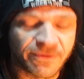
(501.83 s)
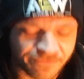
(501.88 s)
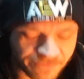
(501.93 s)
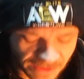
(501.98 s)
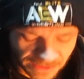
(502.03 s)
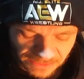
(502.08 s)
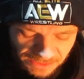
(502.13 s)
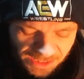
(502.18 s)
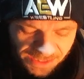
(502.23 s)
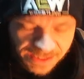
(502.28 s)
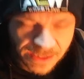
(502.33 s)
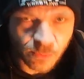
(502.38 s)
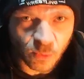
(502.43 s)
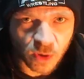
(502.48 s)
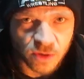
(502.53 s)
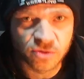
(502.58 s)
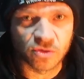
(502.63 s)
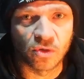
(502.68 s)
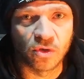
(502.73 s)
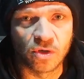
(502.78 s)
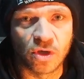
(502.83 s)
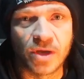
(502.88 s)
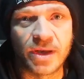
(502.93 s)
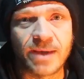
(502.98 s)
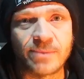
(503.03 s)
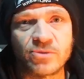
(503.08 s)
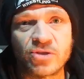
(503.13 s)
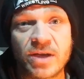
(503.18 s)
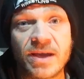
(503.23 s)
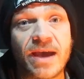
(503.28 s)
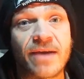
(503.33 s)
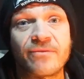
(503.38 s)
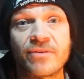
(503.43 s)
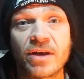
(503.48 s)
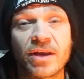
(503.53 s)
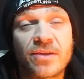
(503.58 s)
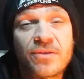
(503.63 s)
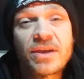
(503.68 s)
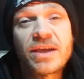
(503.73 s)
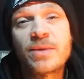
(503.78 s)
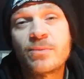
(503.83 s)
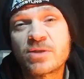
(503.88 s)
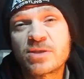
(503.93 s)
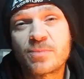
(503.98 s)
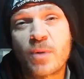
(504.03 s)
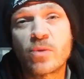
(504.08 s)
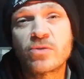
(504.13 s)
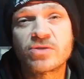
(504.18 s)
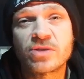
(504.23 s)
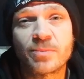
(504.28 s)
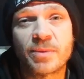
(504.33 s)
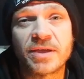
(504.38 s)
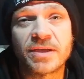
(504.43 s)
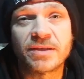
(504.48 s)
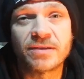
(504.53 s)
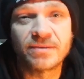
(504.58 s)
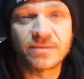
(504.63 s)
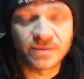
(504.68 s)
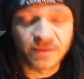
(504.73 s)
It felt like it was all on MJF, and I think it was supposed to be.